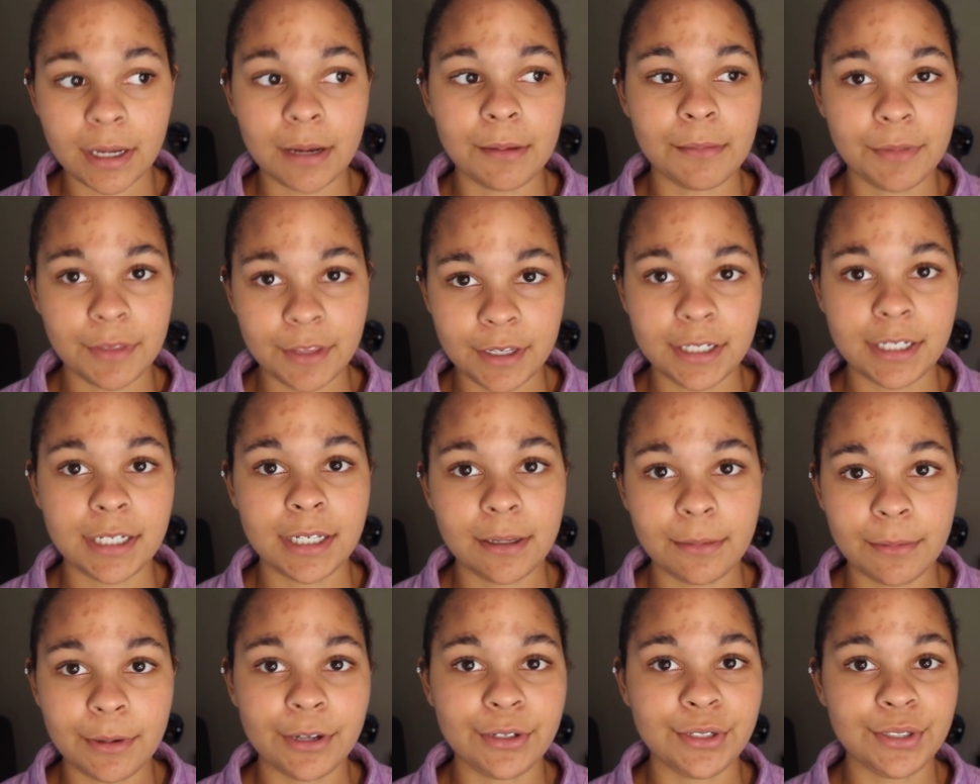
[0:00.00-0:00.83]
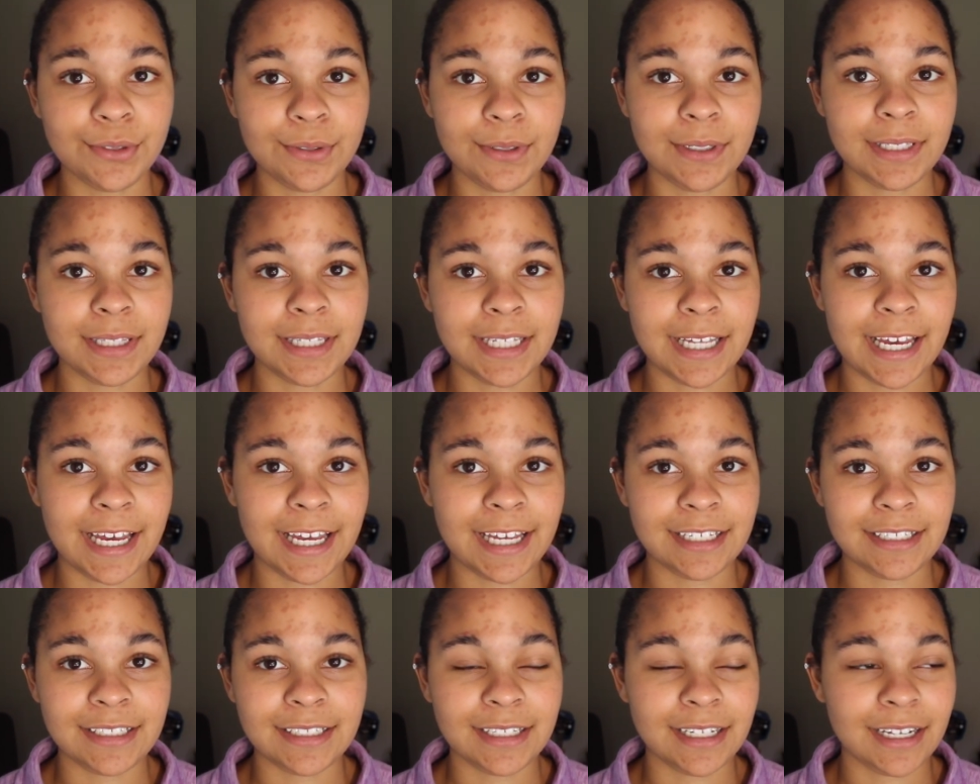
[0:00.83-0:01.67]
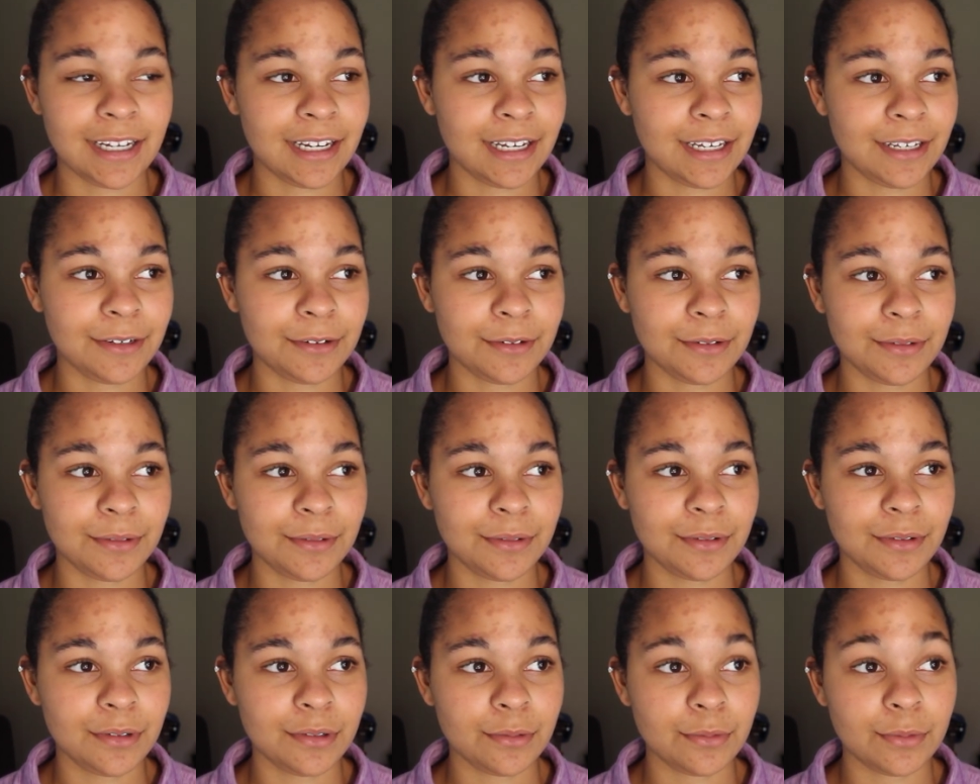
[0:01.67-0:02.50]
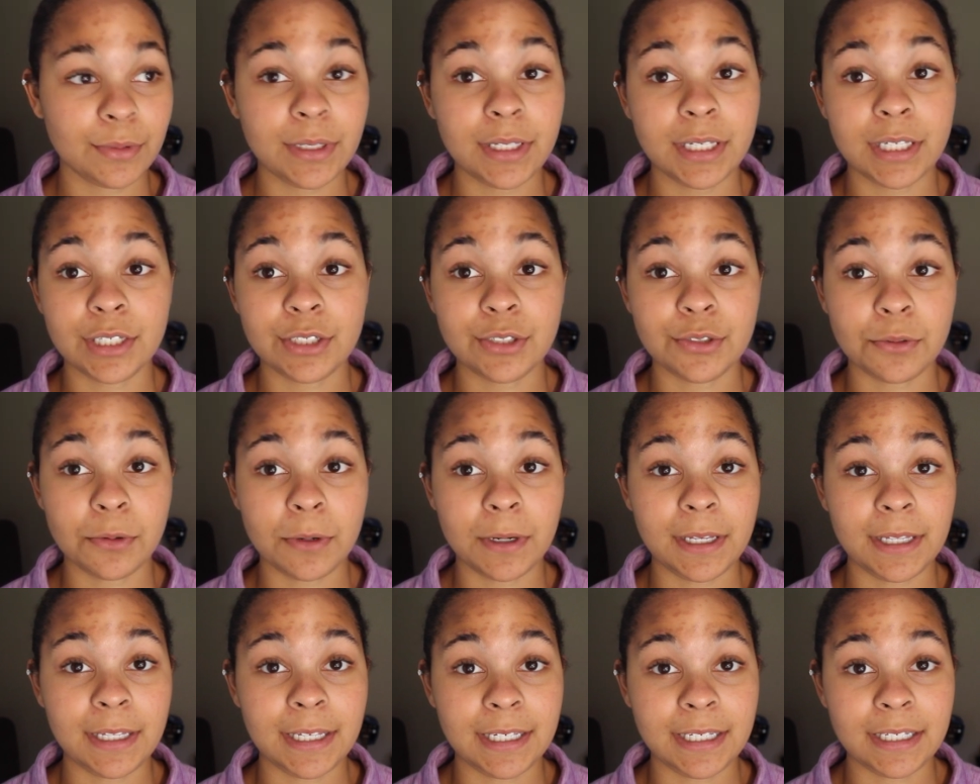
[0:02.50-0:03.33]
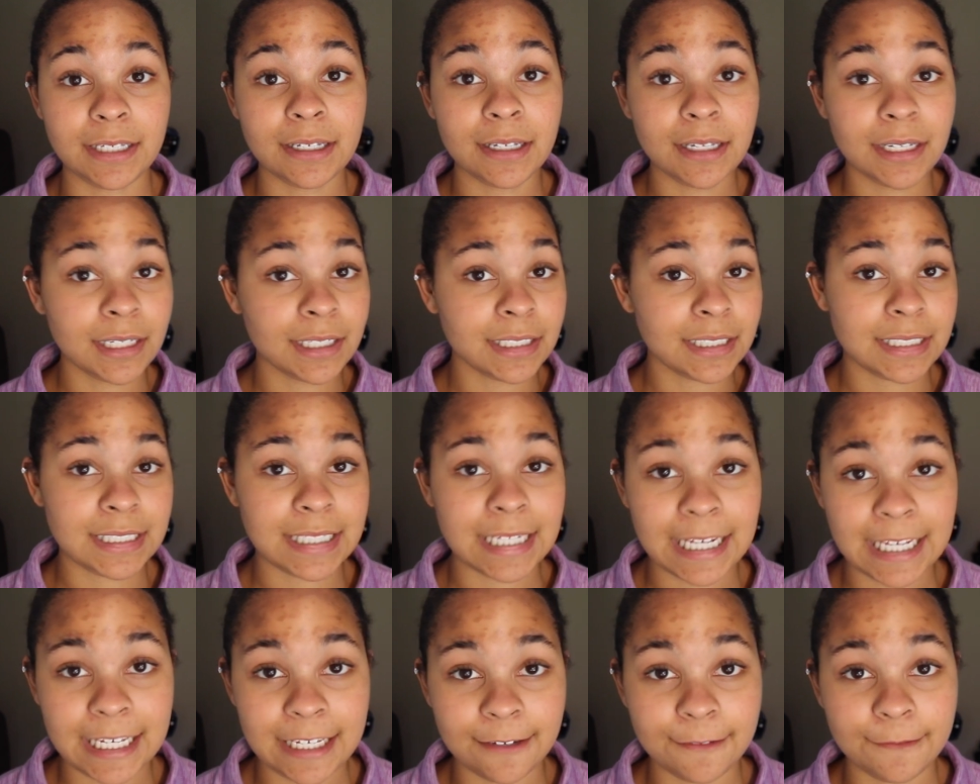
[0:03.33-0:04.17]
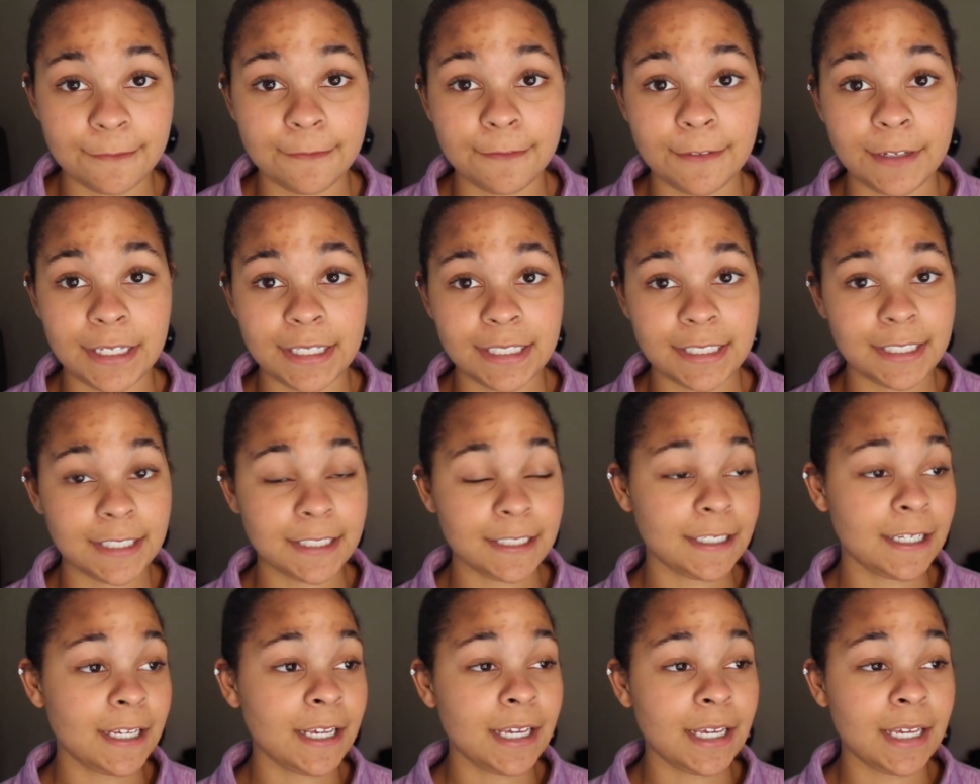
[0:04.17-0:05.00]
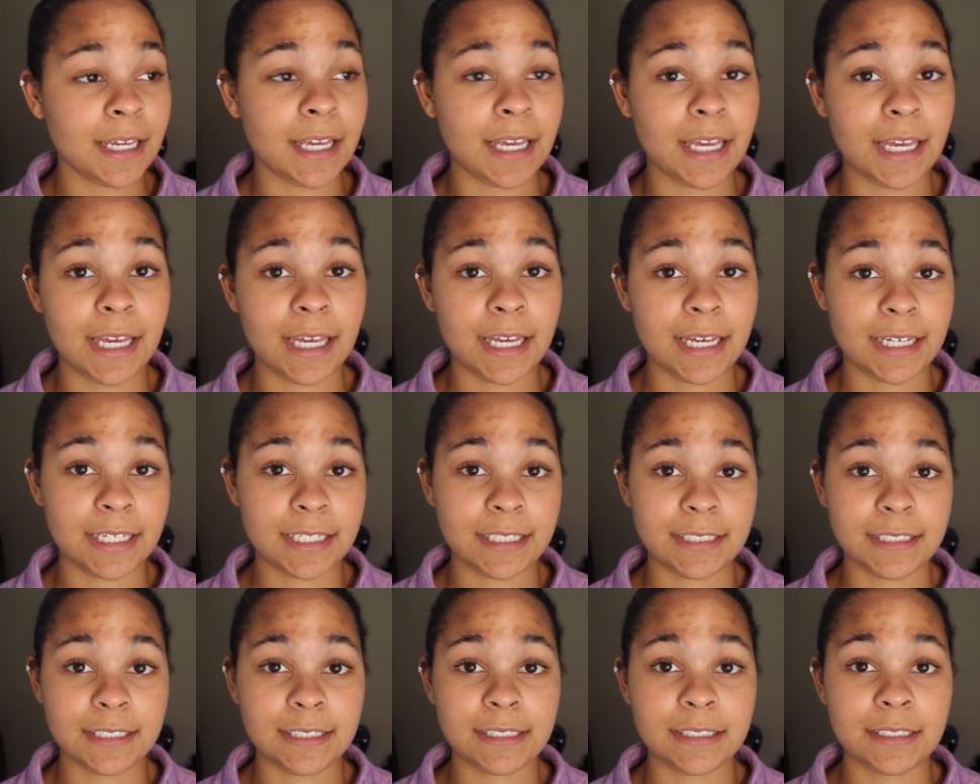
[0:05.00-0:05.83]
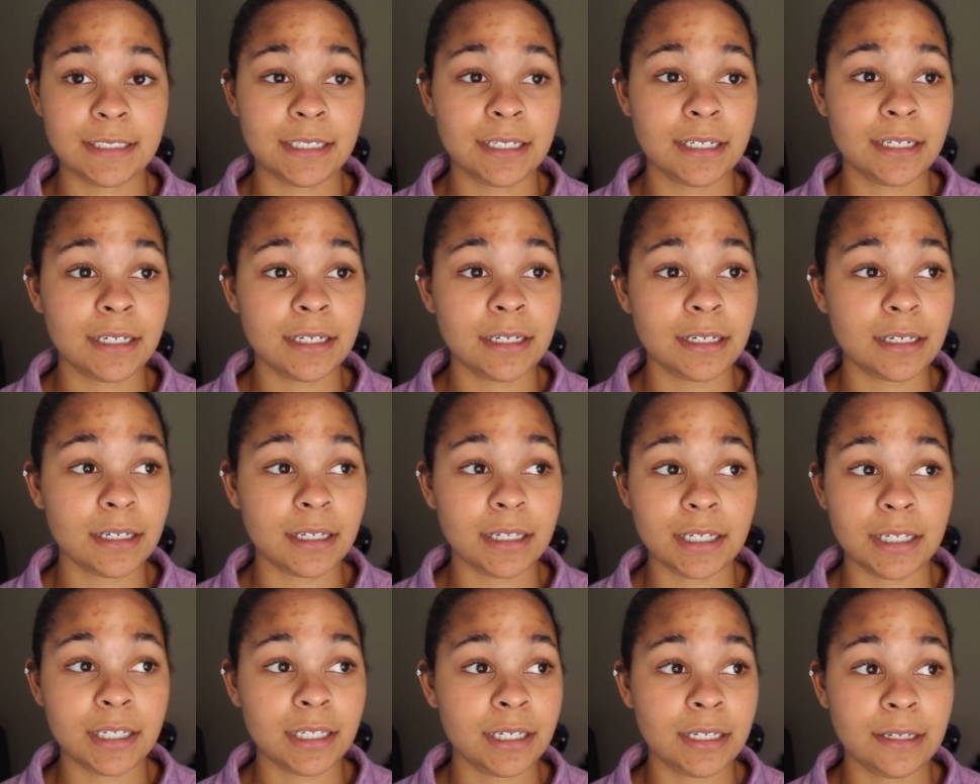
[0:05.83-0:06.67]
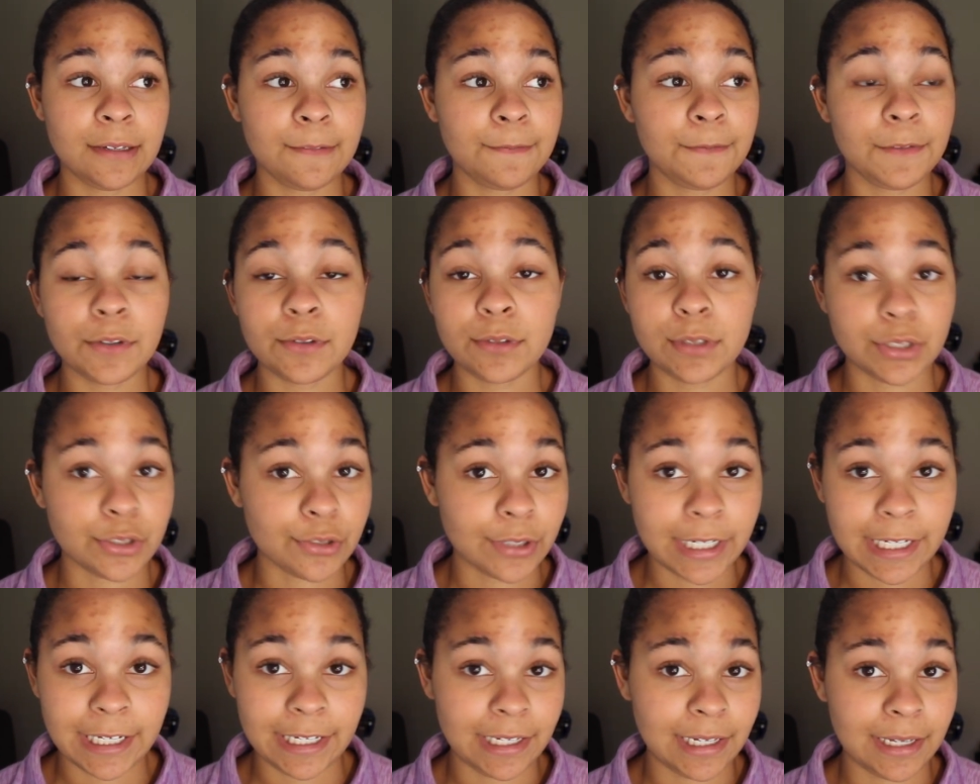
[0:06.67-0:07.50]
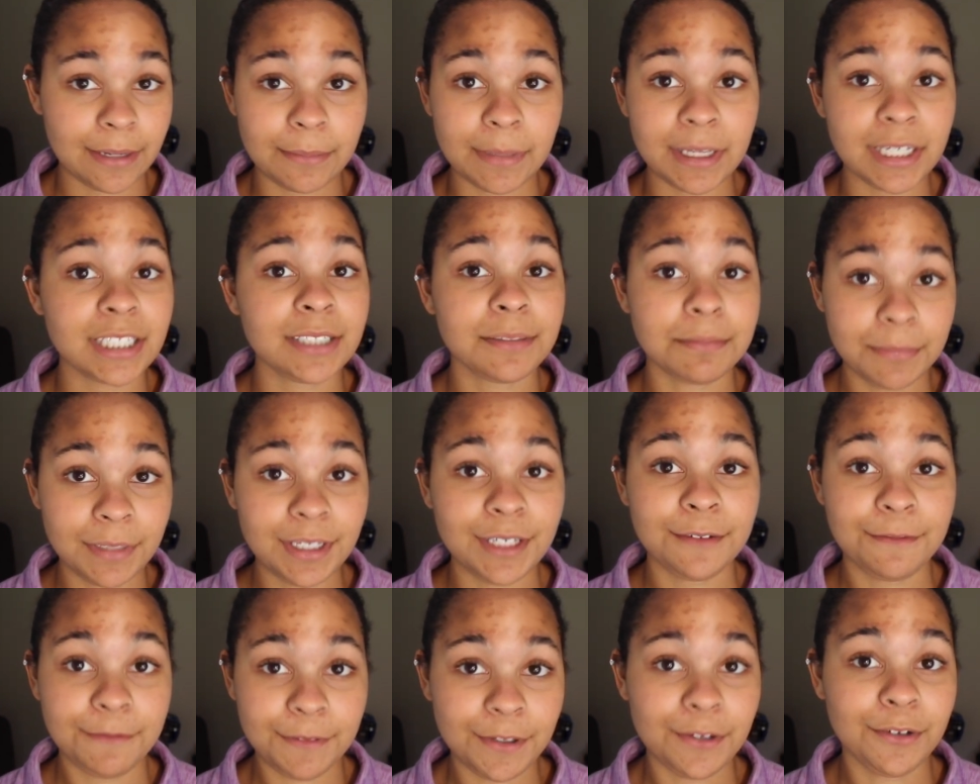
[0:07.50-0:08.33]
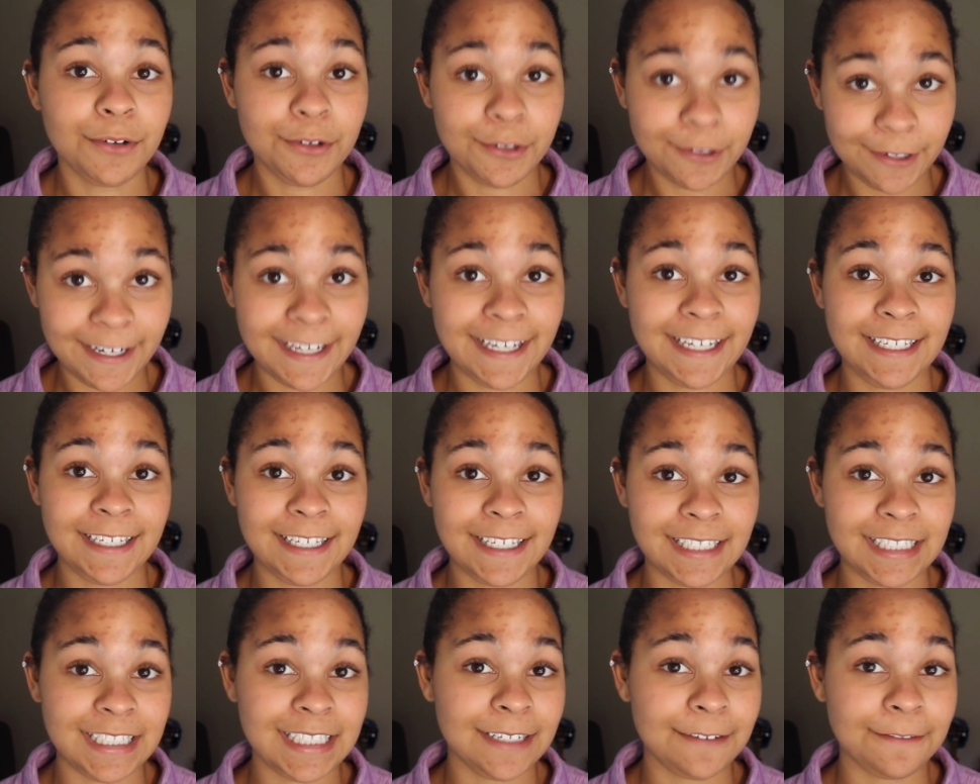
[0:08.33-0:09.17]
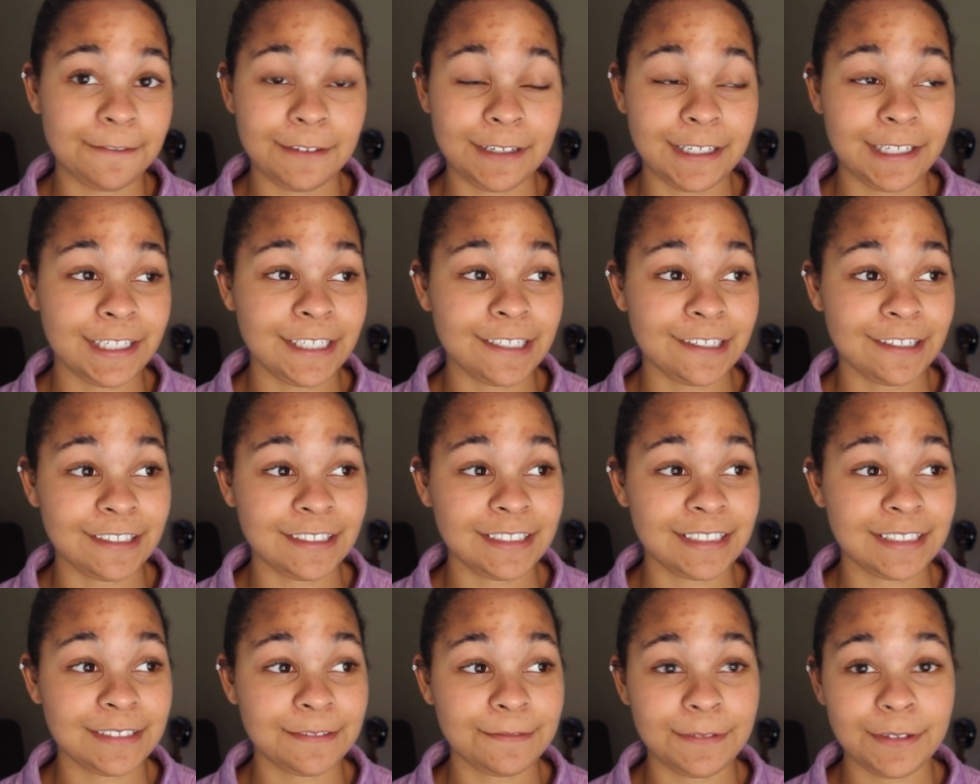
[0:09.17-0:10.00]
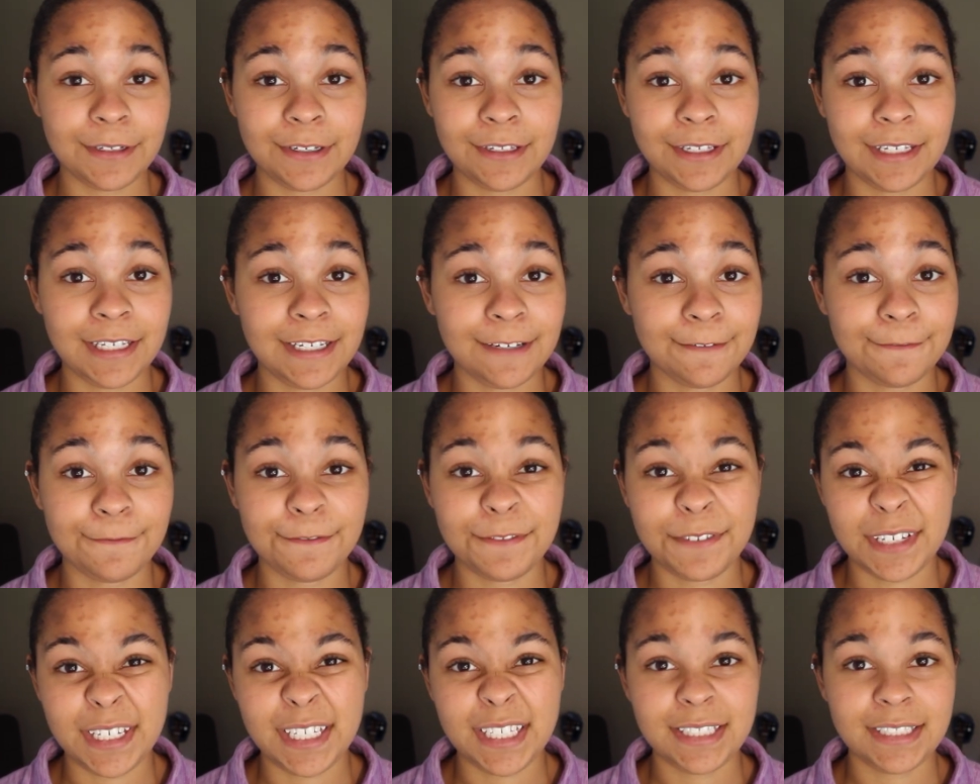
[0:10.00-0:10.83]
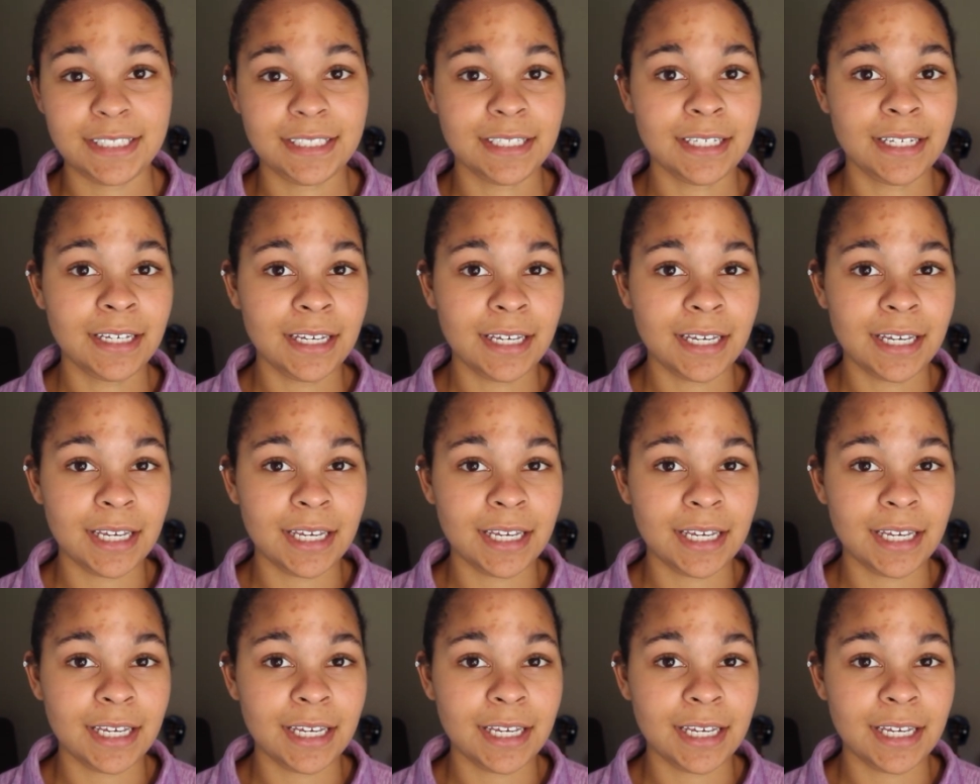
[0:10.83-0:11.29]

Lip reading: I'm thinking about doing that. I really enjoy like staying fit, and it feels great. It makes me feel great. It definitely does, feeling fit.